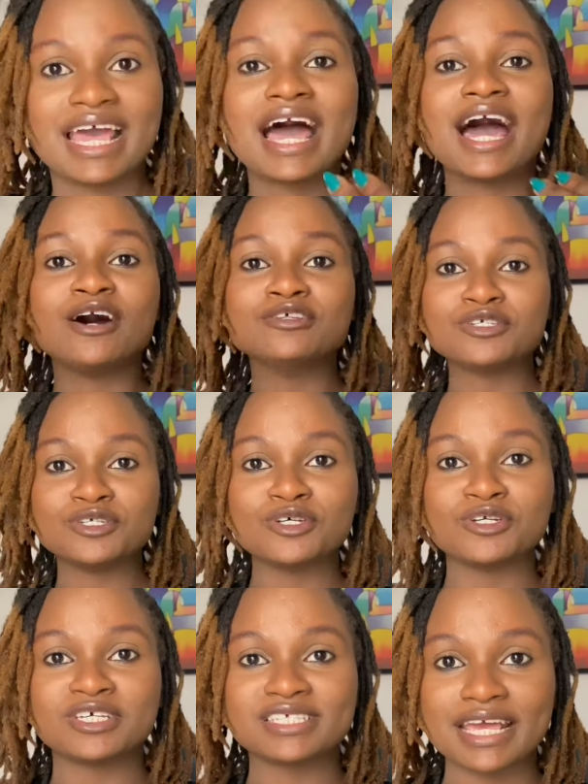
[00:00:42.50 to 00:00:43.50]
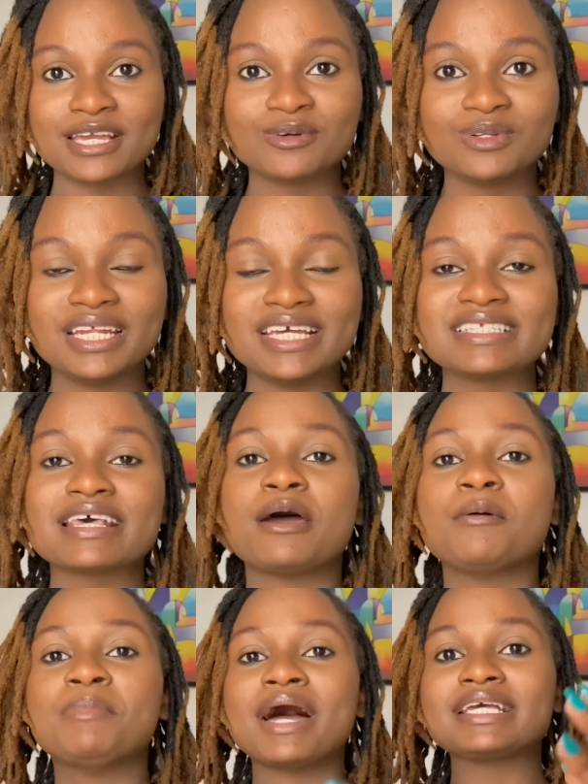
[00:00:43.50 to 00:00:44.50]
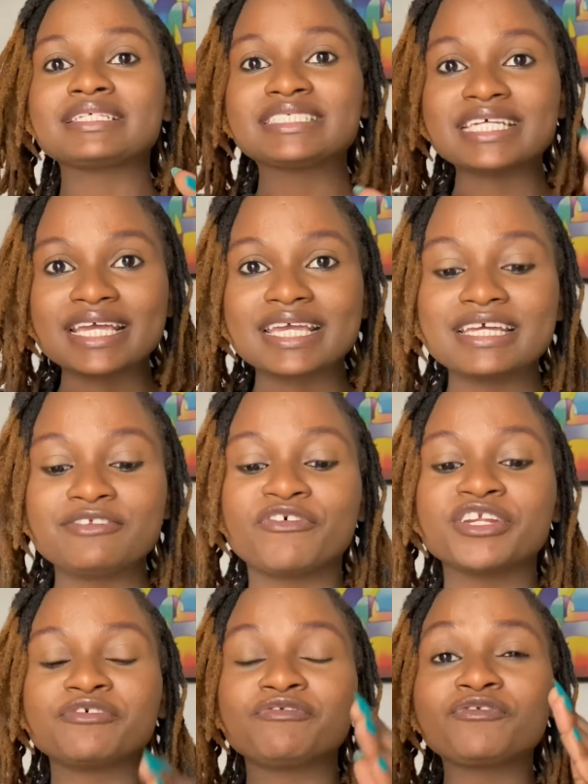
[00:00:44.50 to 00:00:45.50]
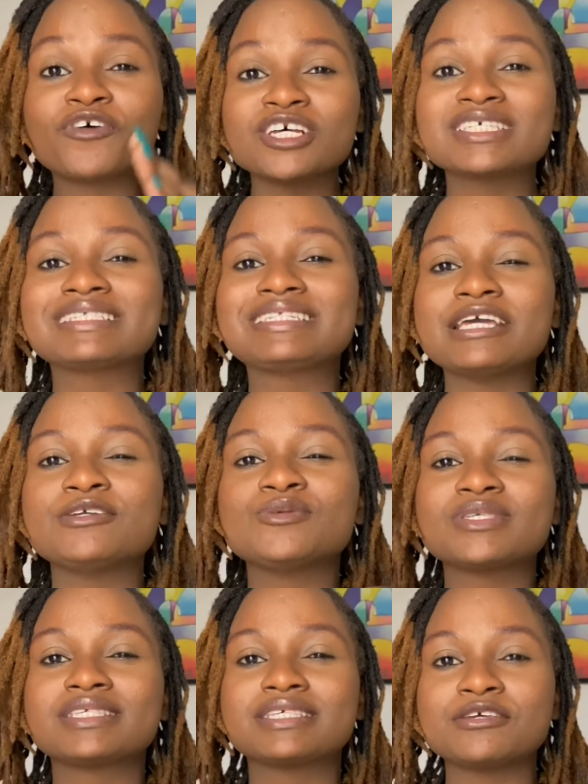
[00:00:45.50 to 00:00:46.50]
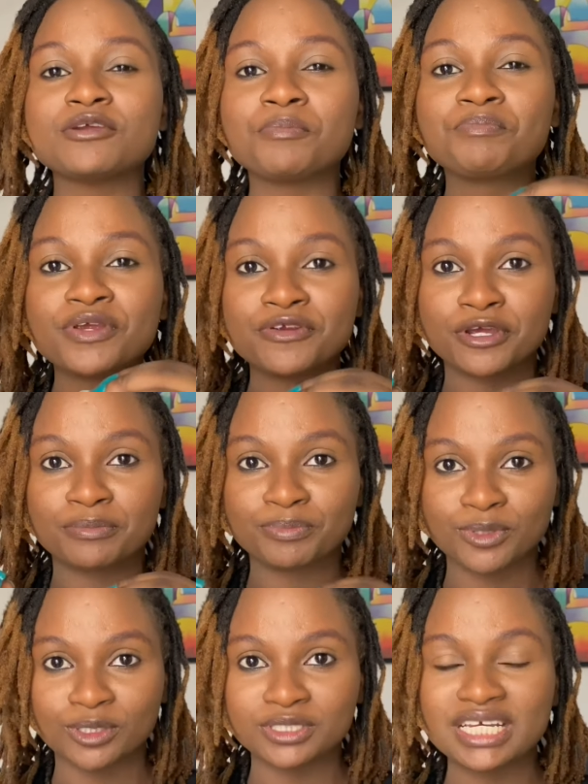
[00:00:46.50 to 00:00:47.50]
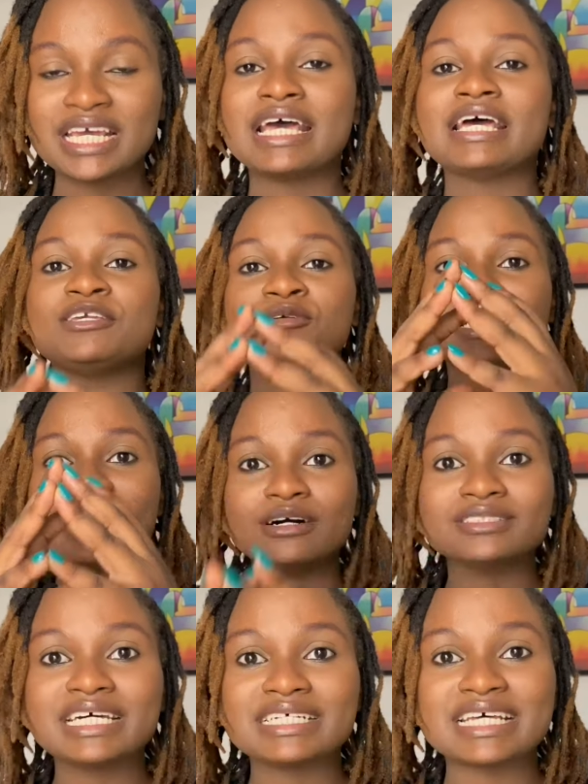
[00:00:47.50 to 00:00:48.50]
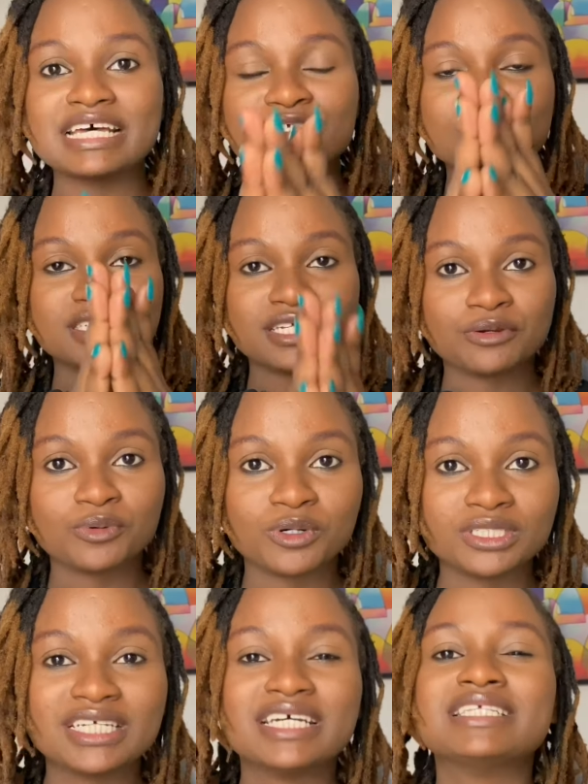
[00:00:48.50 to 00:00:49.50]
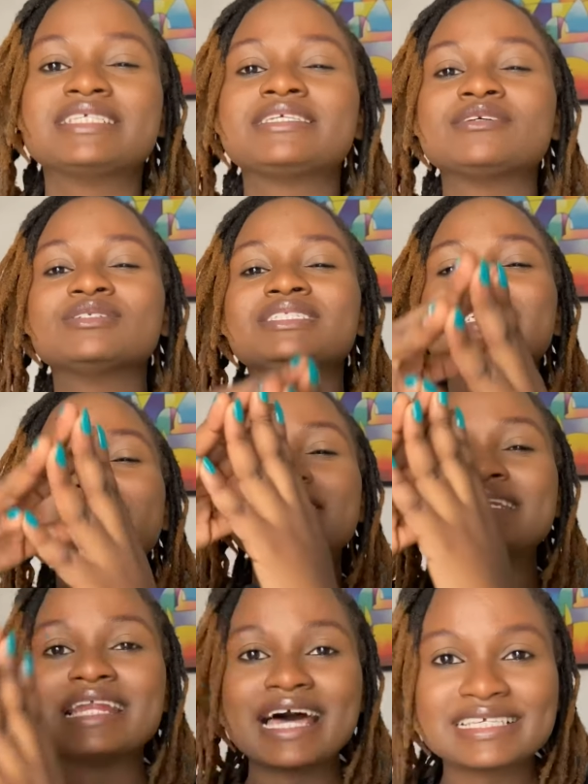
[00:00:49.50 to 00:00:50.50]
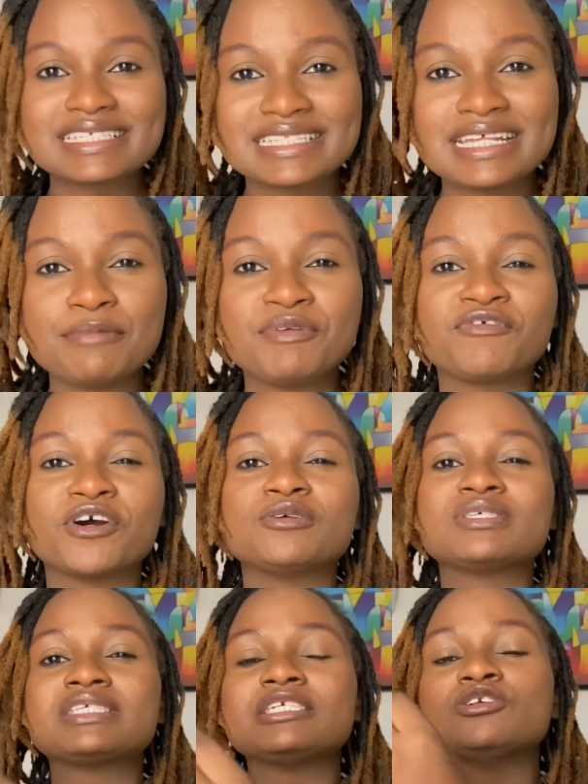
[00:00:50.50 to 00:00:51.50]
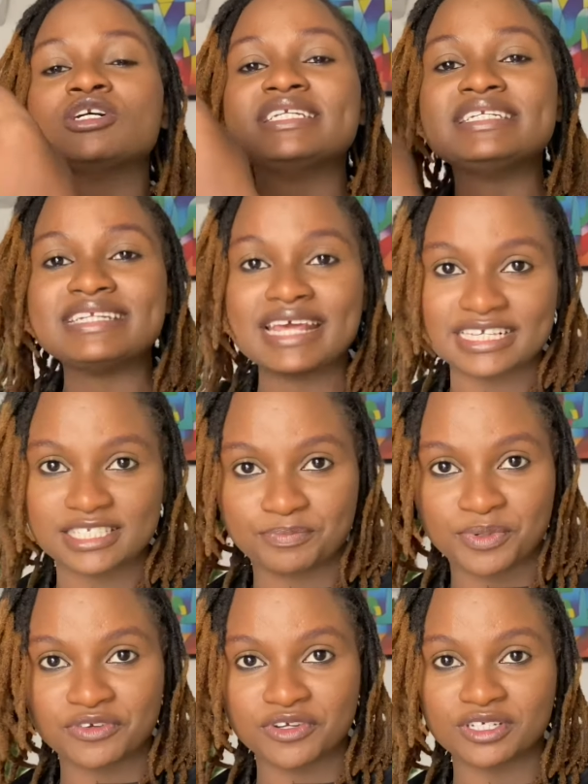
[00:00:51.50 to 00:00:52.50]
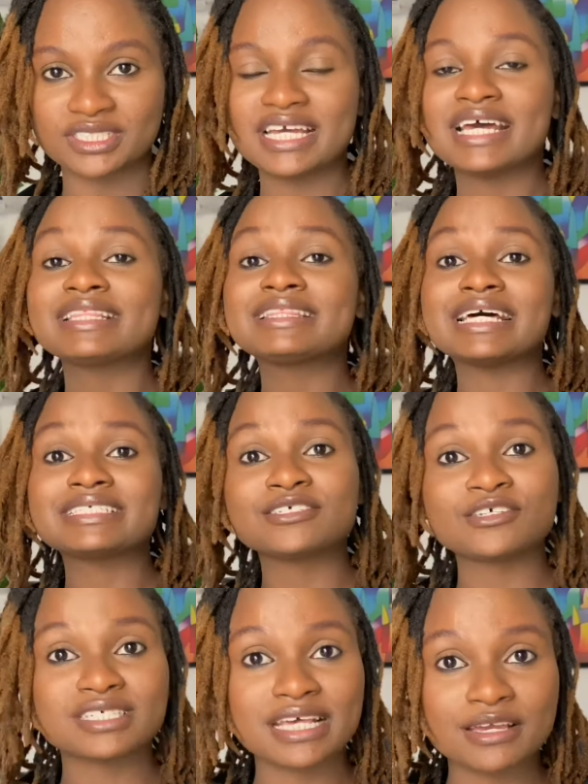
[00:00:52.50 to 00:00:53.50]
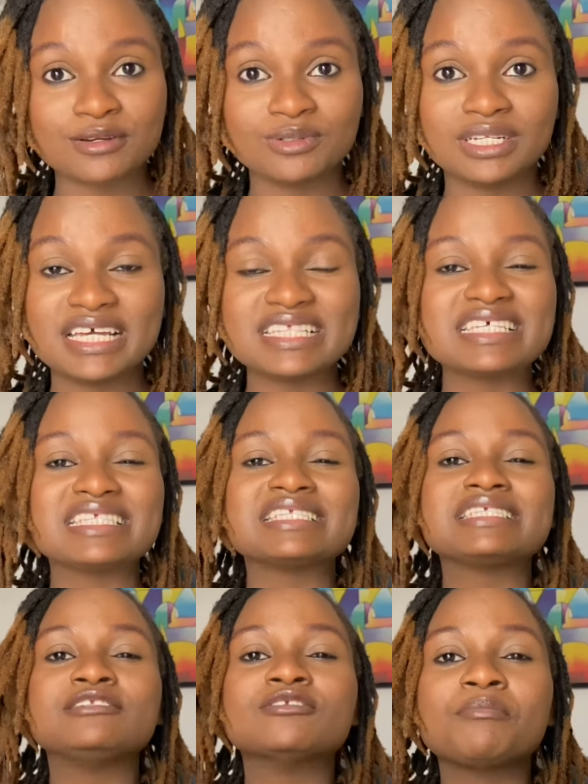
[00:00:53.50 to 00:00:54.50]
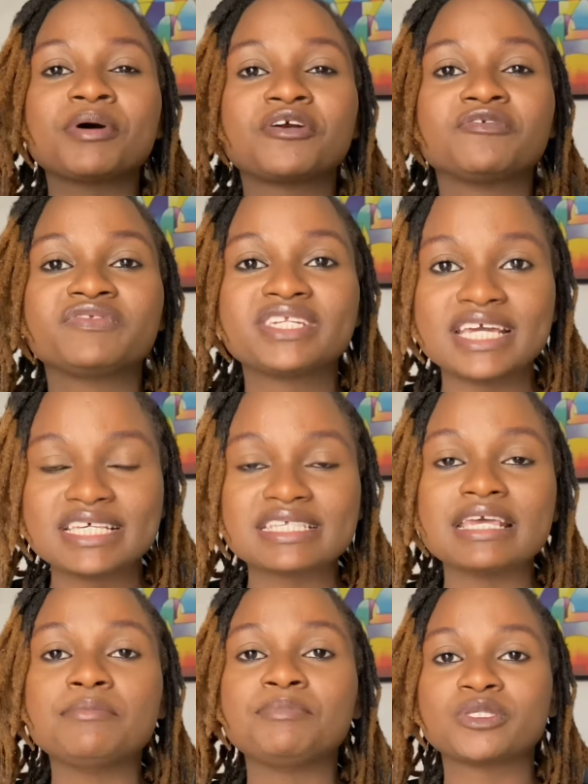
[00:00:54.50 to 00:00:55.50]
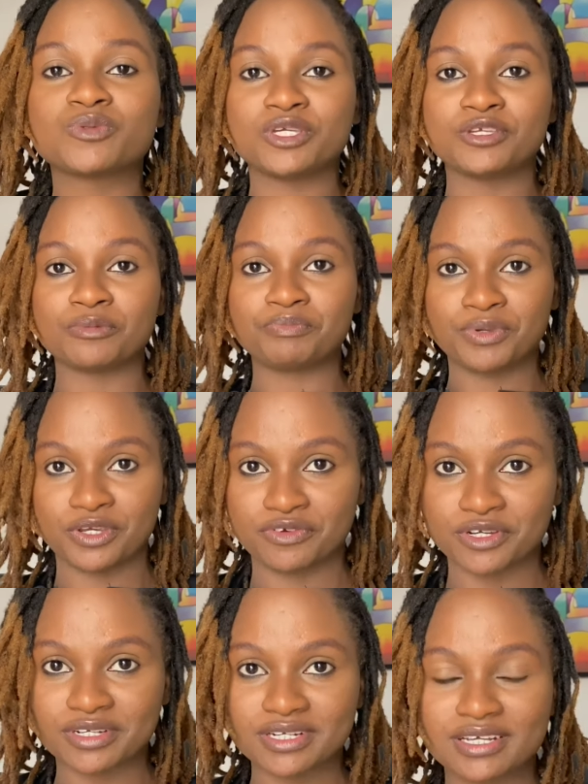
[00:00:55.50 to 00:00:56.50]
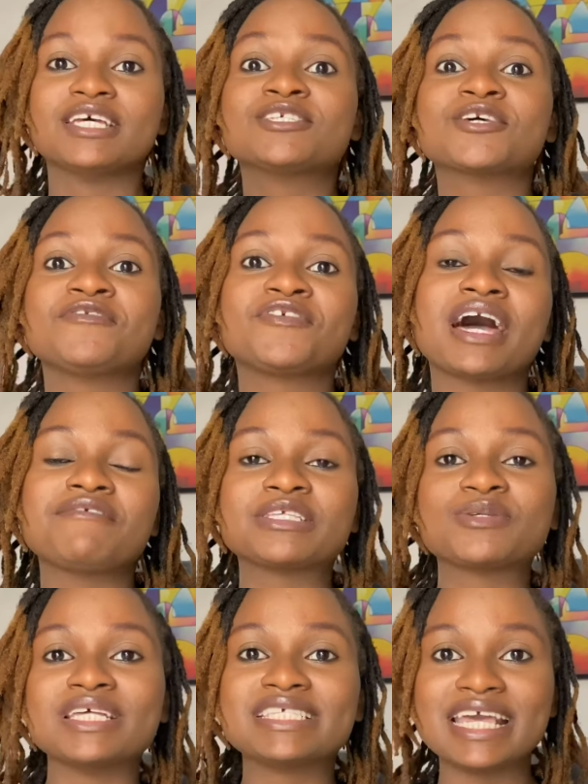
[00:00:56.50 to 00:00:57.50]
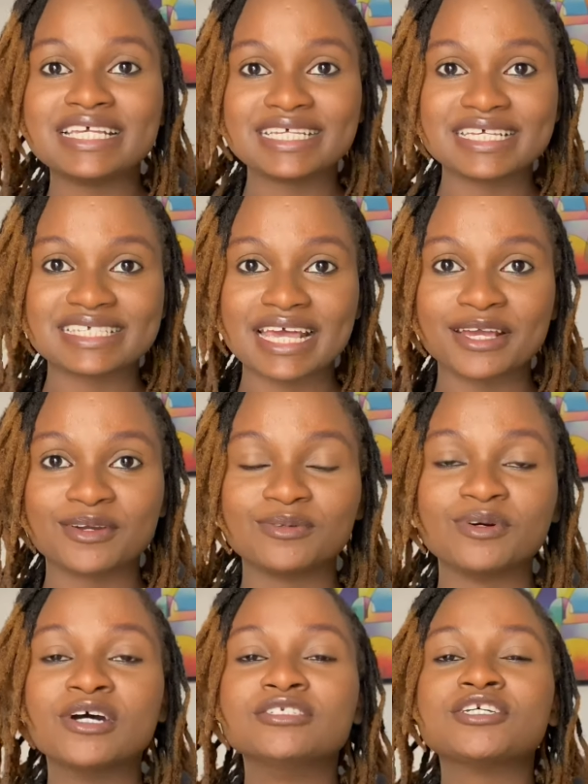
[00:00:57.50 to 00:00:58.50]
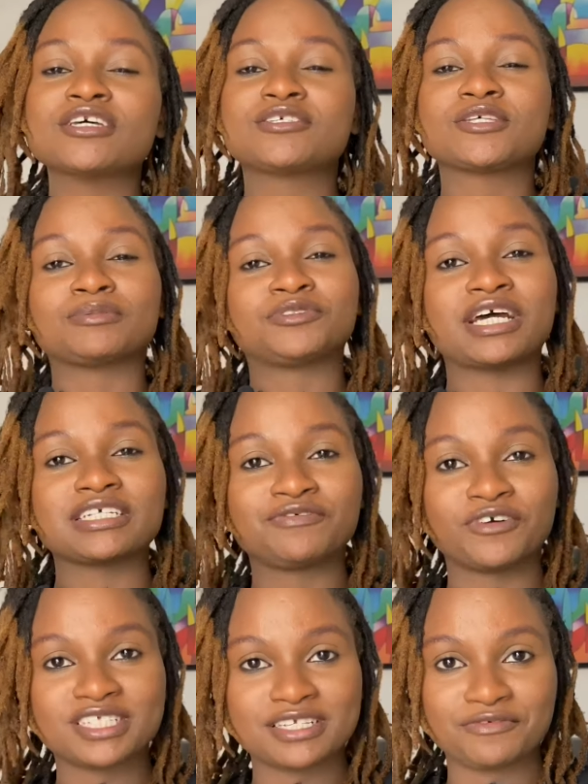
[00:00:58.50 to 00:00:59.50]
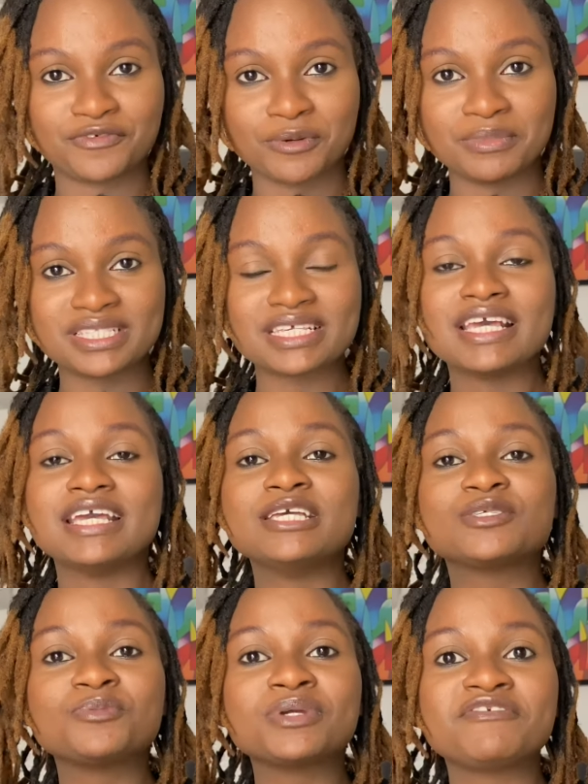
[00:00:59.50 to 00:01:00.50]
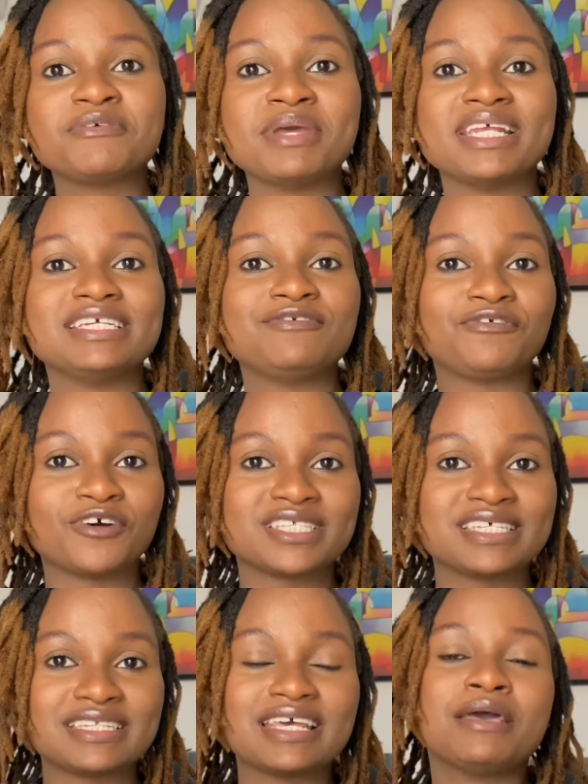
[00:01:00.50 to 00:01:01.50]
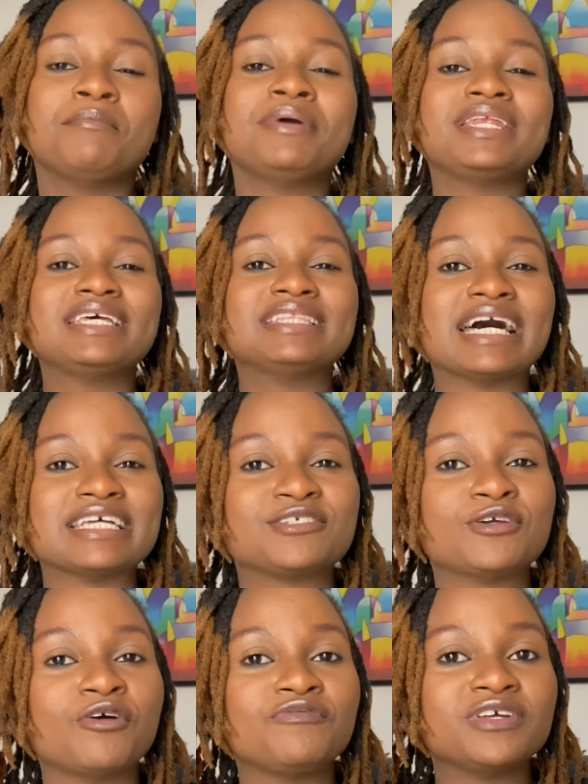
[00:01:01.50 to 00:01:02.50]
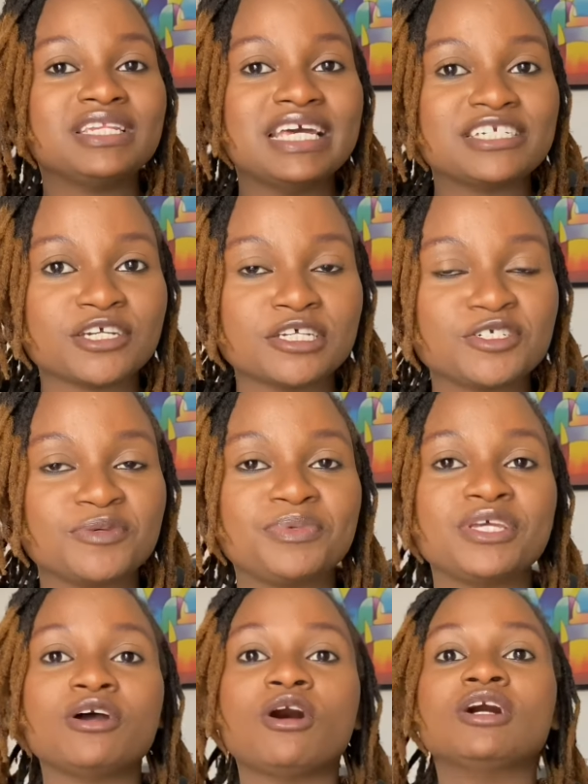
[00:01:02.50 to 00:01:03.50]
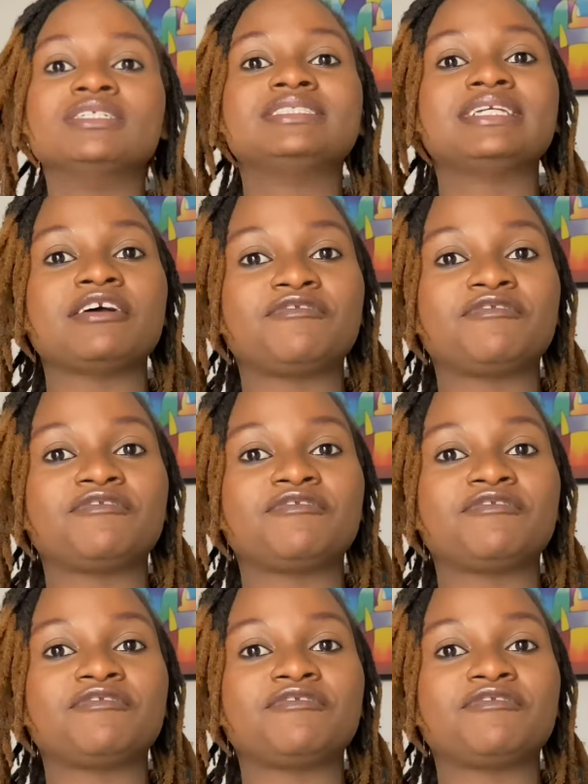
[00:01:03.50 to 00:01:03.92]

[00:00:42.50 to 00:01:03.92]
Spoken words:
How do you know your cycle length? By checking for the first day you see your period blood, you count that as your day one till the last day before you see your next period. That is your cycle length. It is the number of days in between your period. So if you have a 28-day cycle, just subtract 14 from it. It will be remaining 14, meaning that your ovulation should be on day